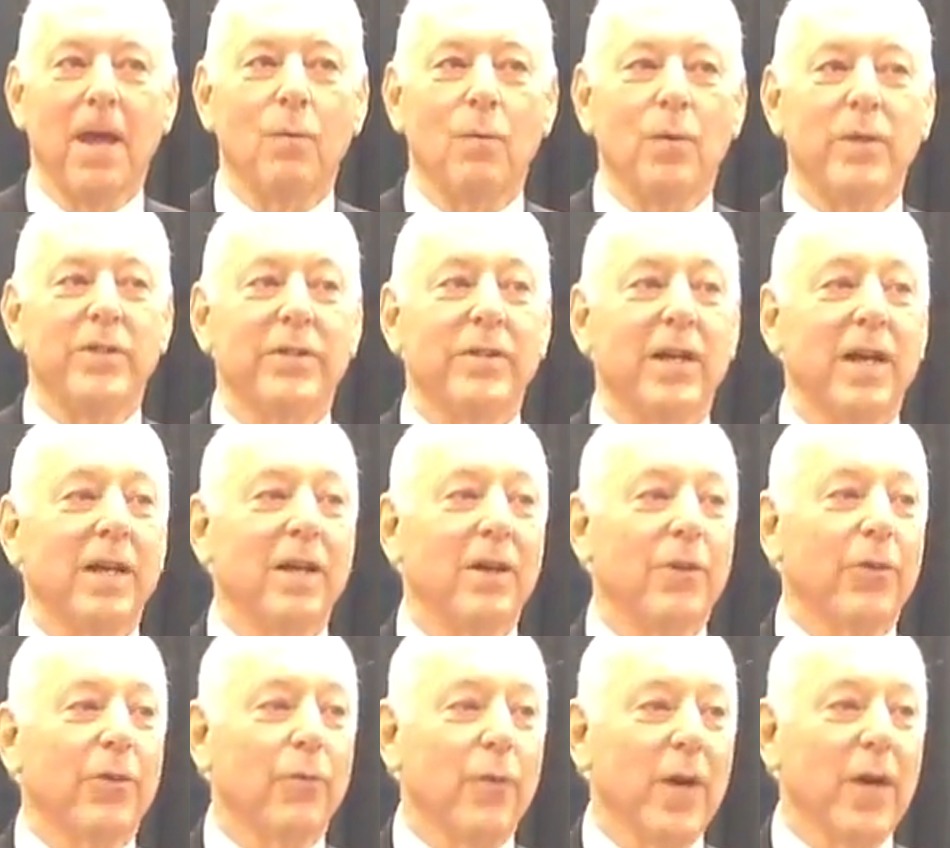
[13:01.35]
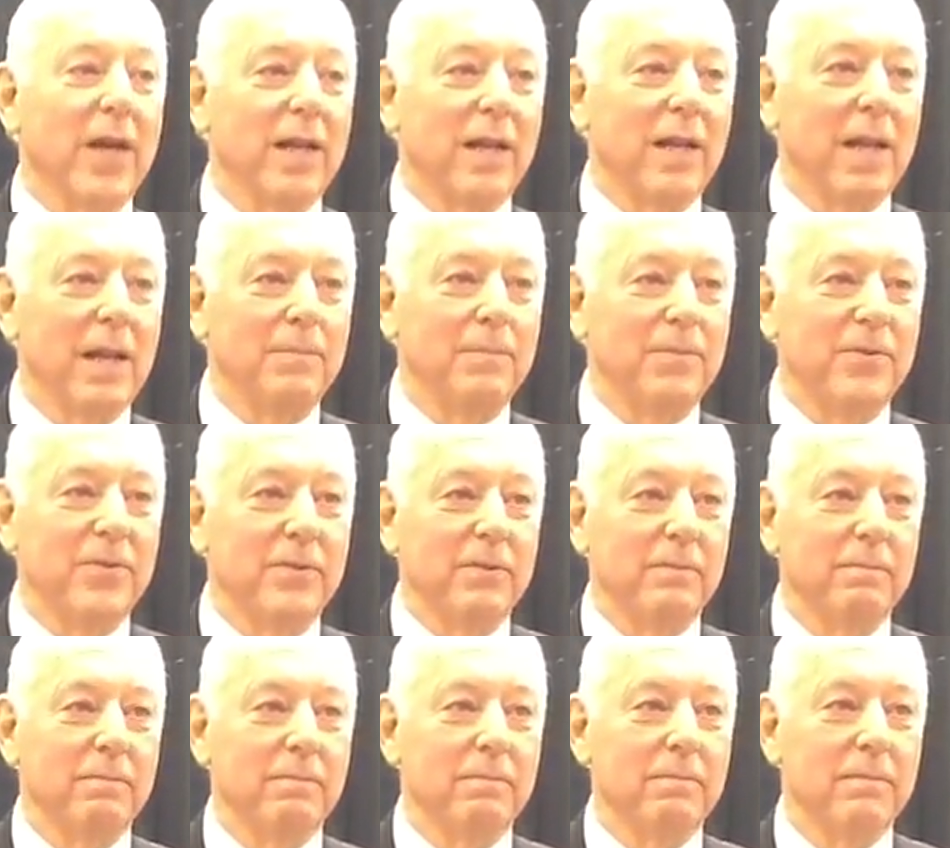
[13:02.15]
We started three
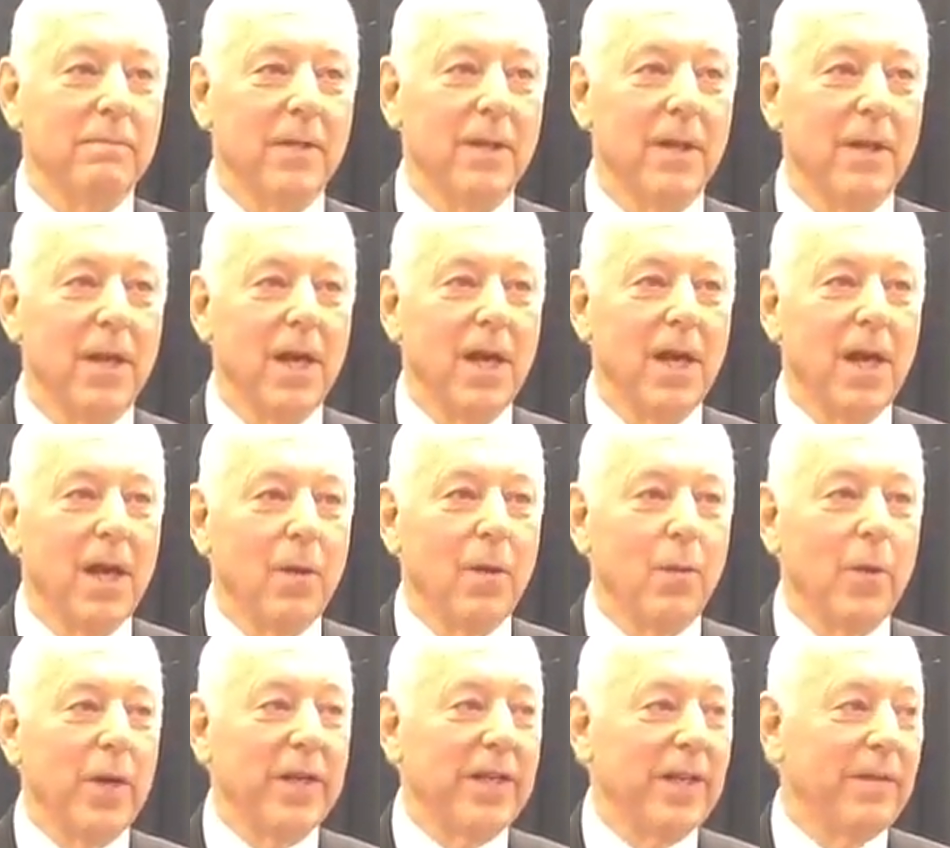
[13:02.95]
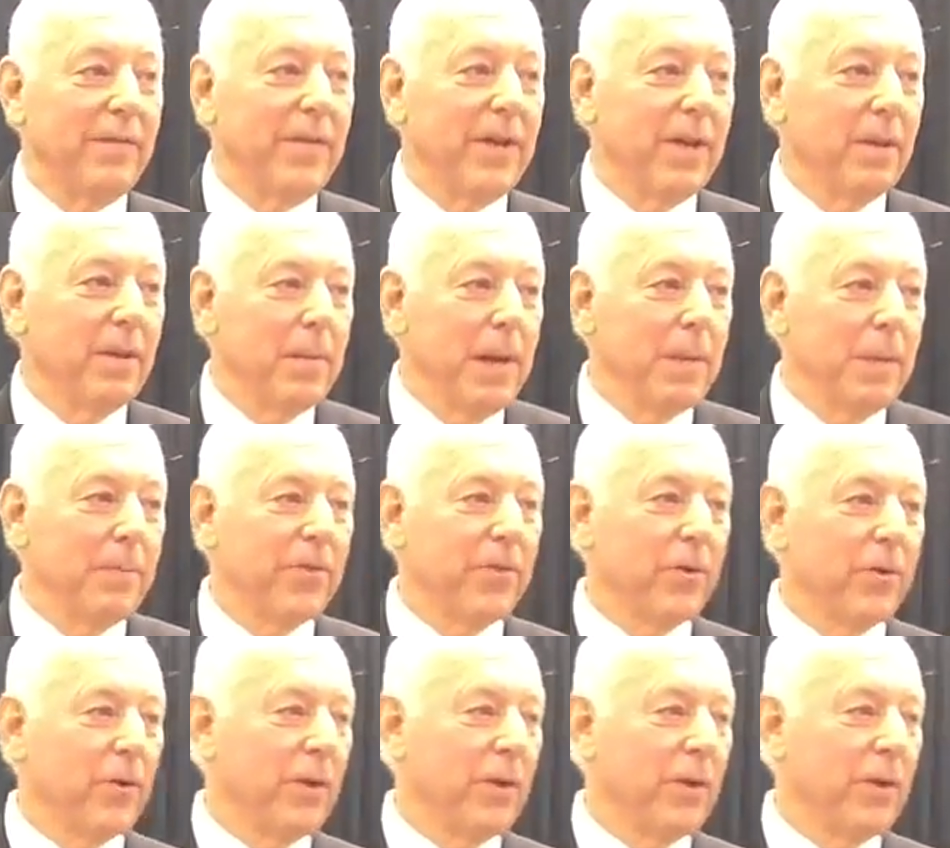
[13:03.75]
clubs. We divvied them up,